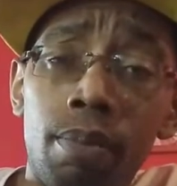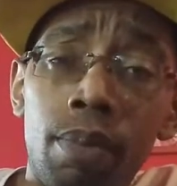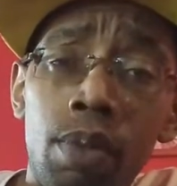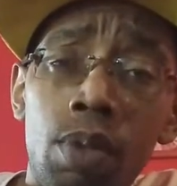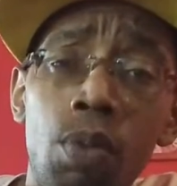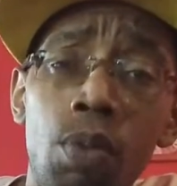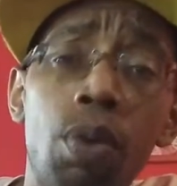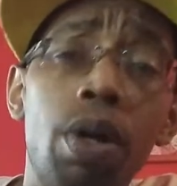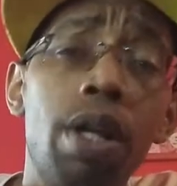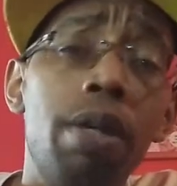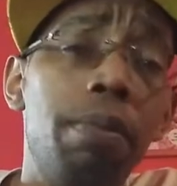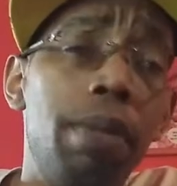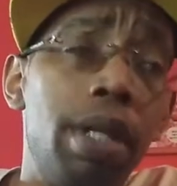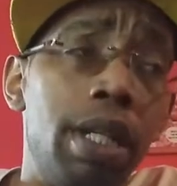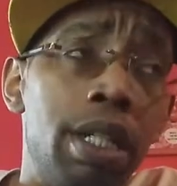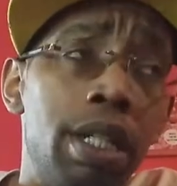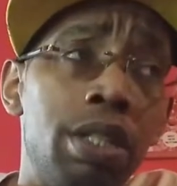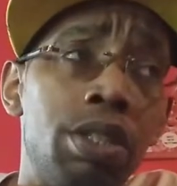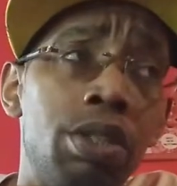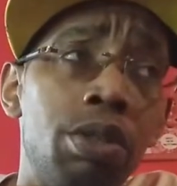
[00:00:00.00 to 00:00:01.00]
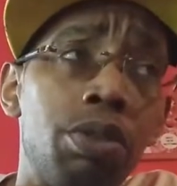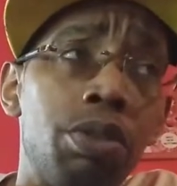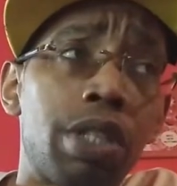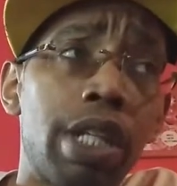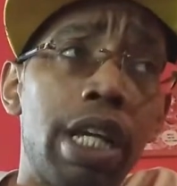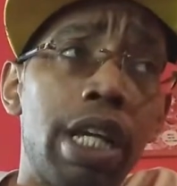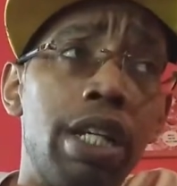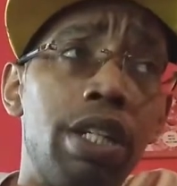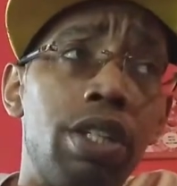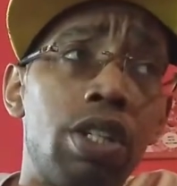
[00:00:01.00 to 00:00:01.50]
One minute you
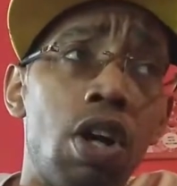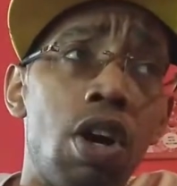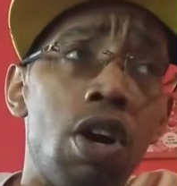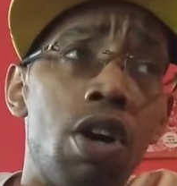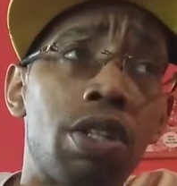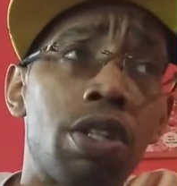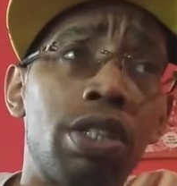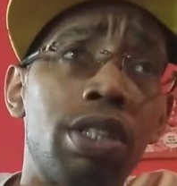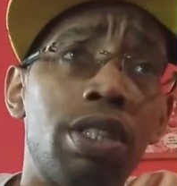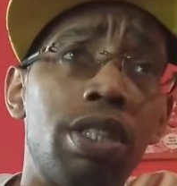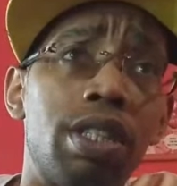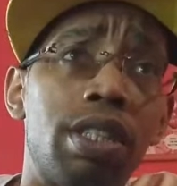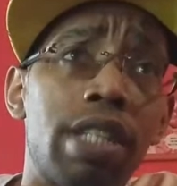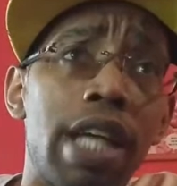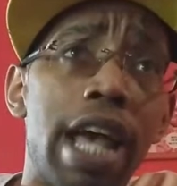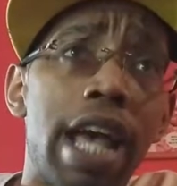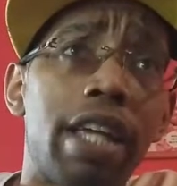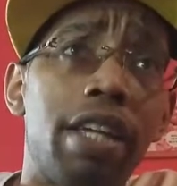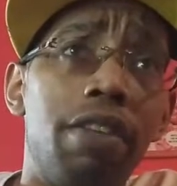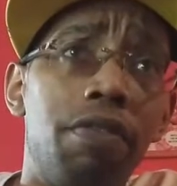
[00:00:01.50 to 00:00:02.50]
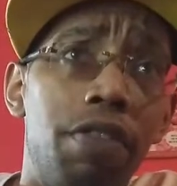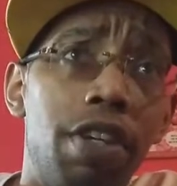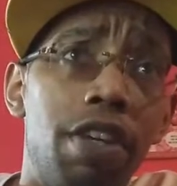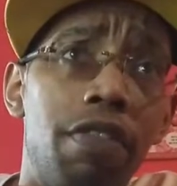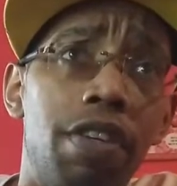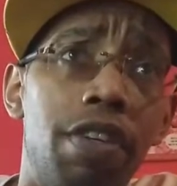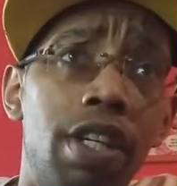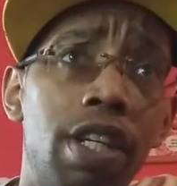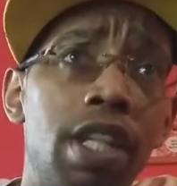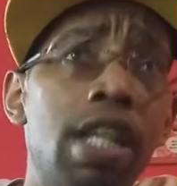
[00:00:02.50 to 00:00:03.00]
say the dogs is attacking
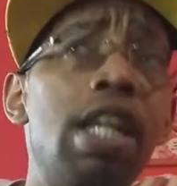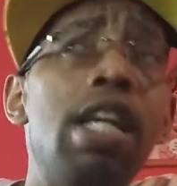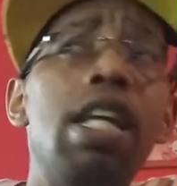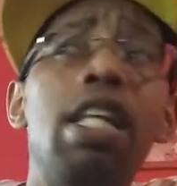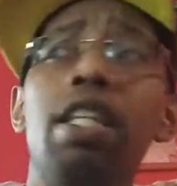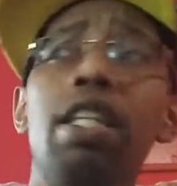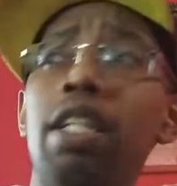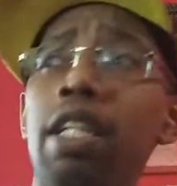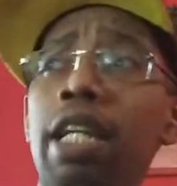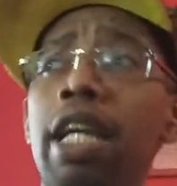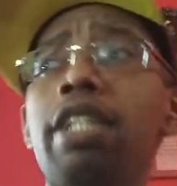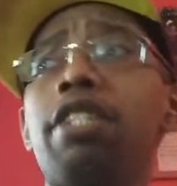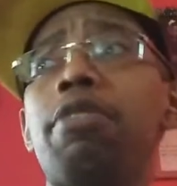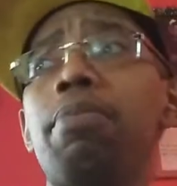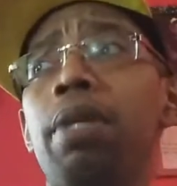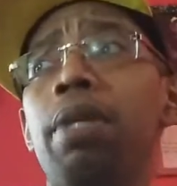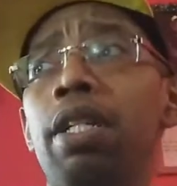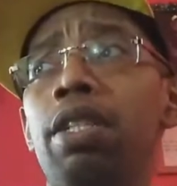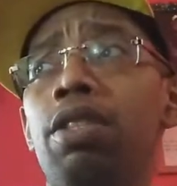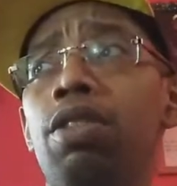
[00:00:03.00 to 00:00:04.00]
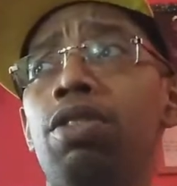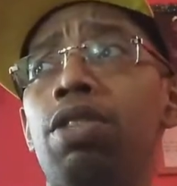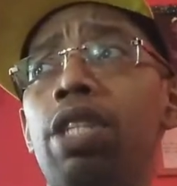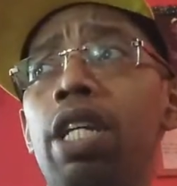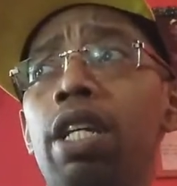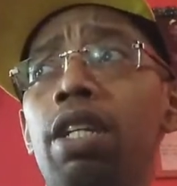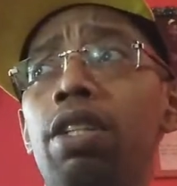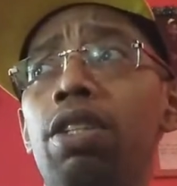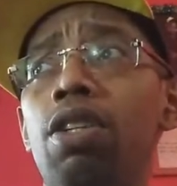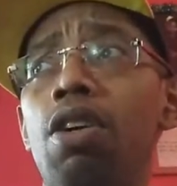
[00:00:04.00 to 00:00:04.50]
Vivi, the next minute you say
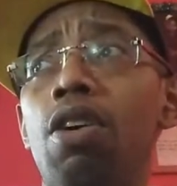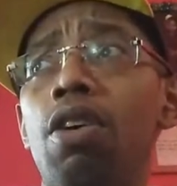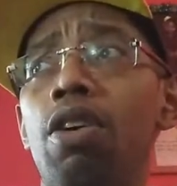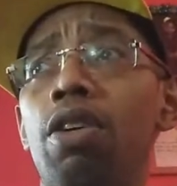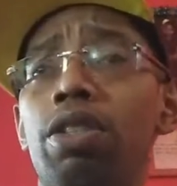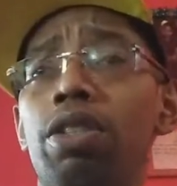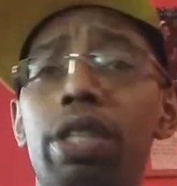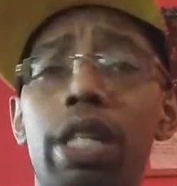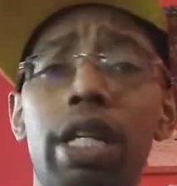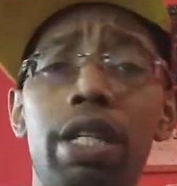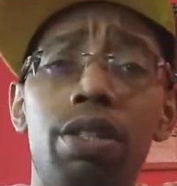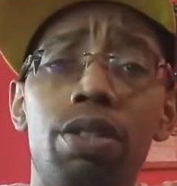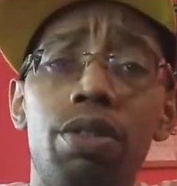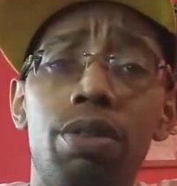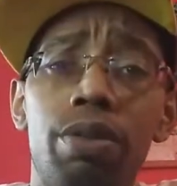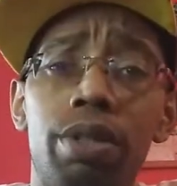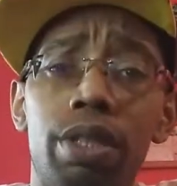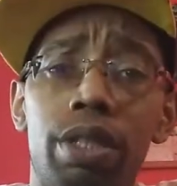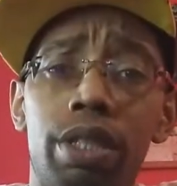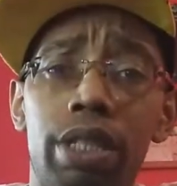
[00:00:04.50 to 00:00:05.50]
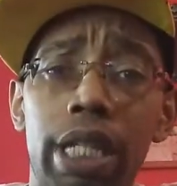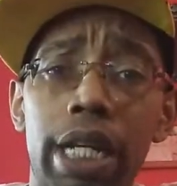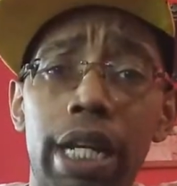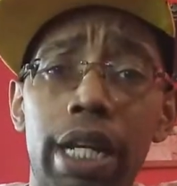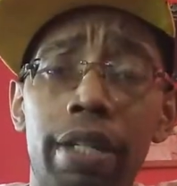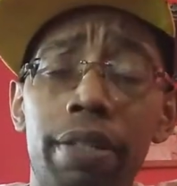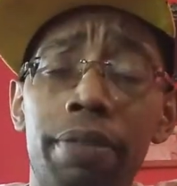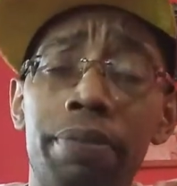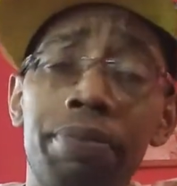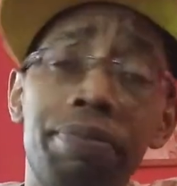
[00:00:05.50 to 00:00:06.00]
the dogs ain't doing
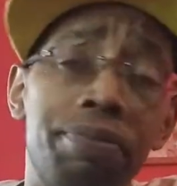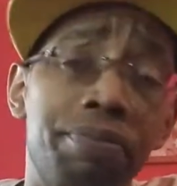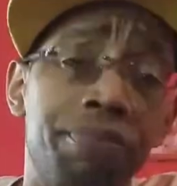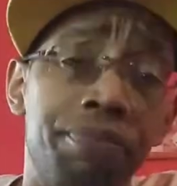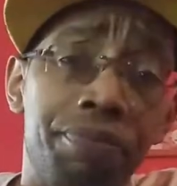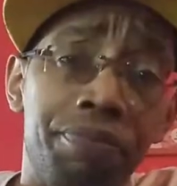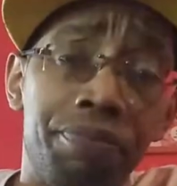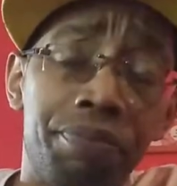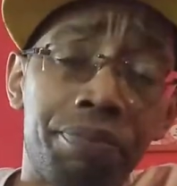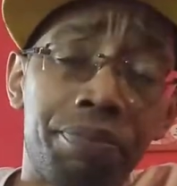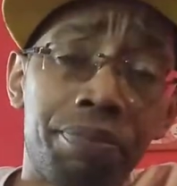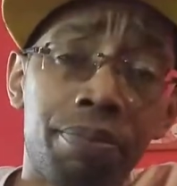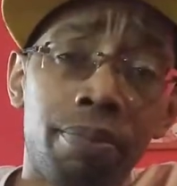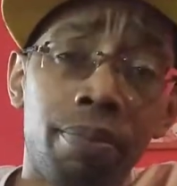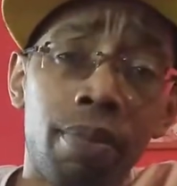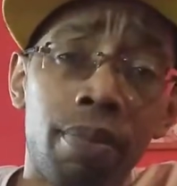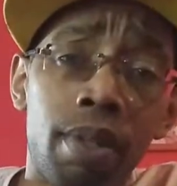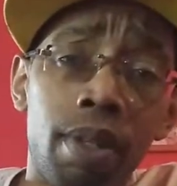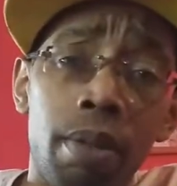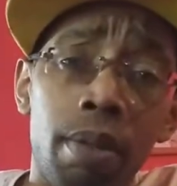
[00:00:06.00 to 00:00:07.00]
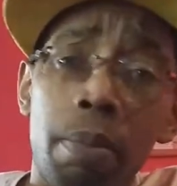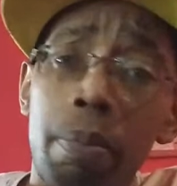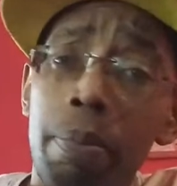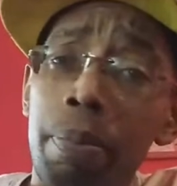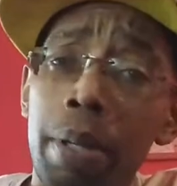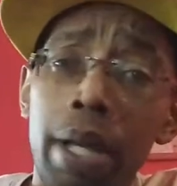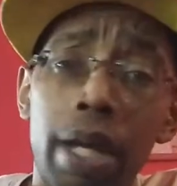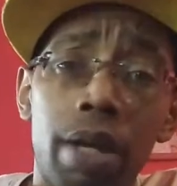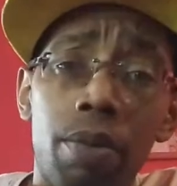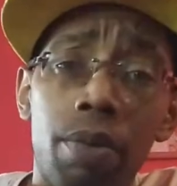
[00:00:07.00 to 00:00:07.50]
shit.
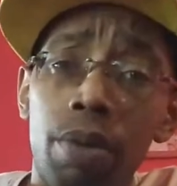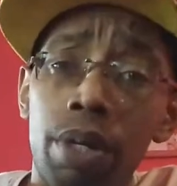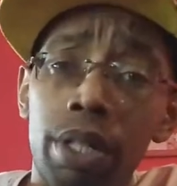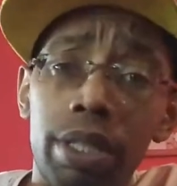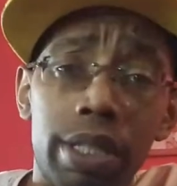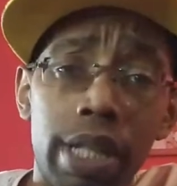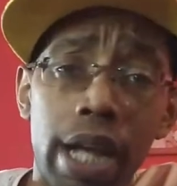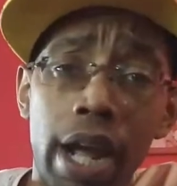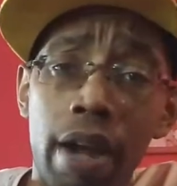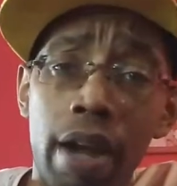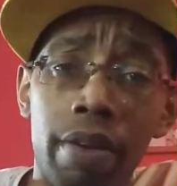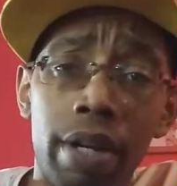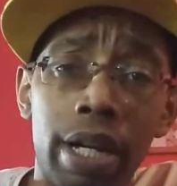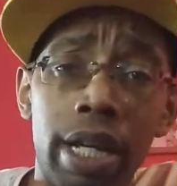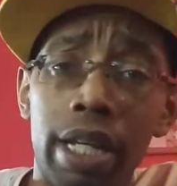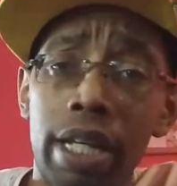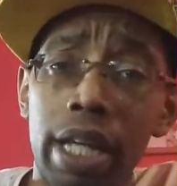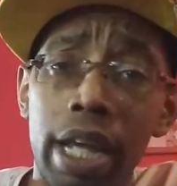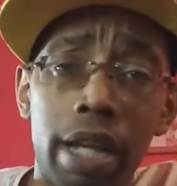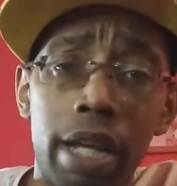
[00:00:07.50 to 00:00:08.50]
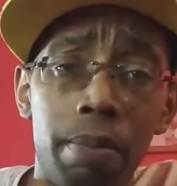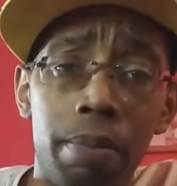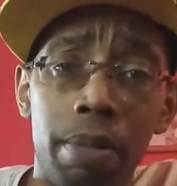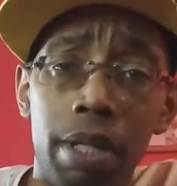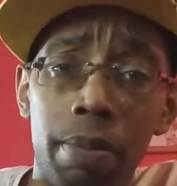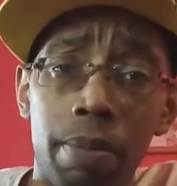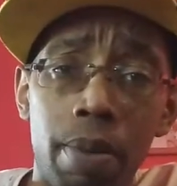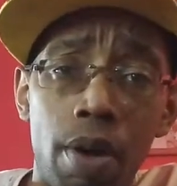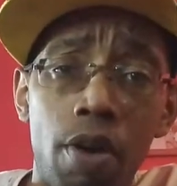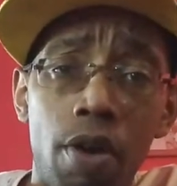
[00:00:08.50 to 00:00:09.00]
Pick one, Tyra. It can't be
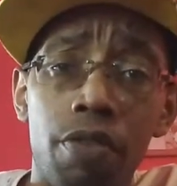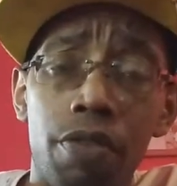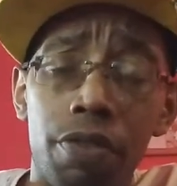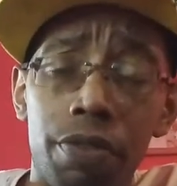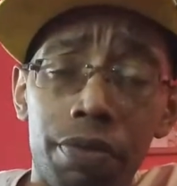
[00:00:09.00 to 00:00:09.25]
both.